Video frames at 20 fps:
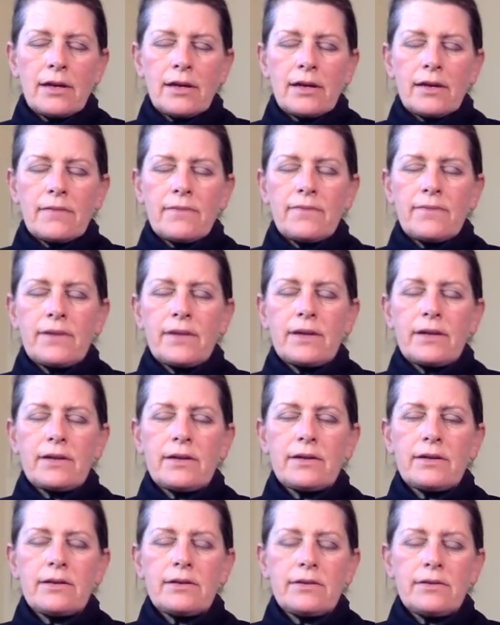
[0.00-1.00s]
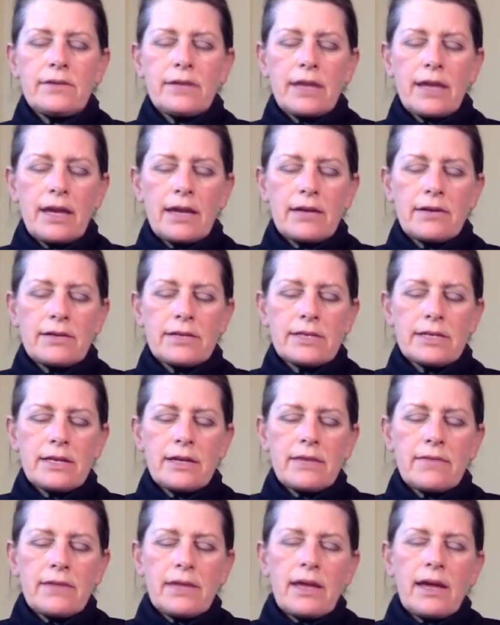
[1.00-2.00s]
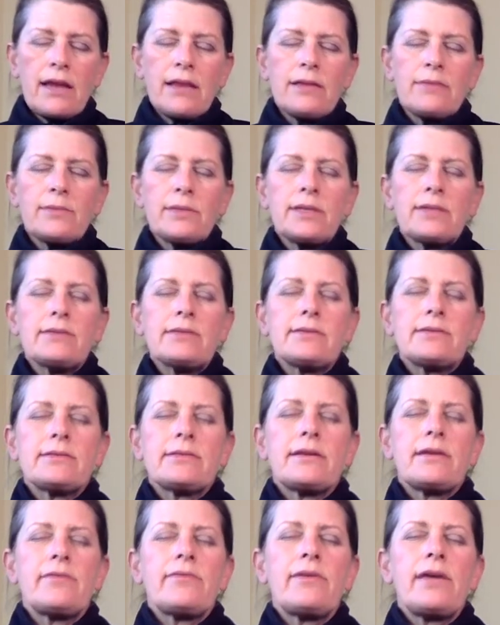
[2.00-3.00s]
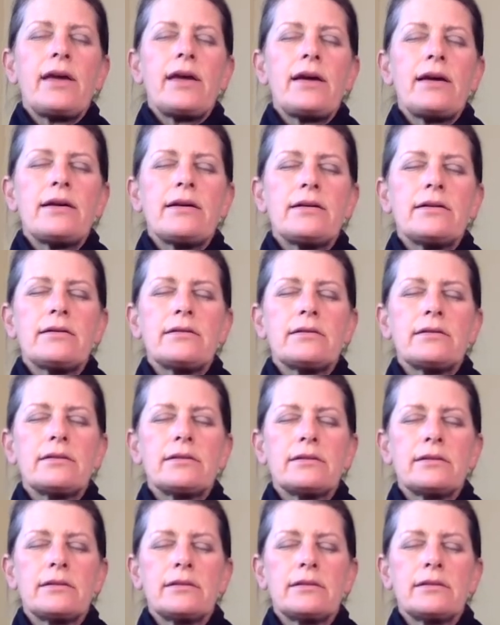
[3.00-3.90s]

and feel the energy of the elements of air,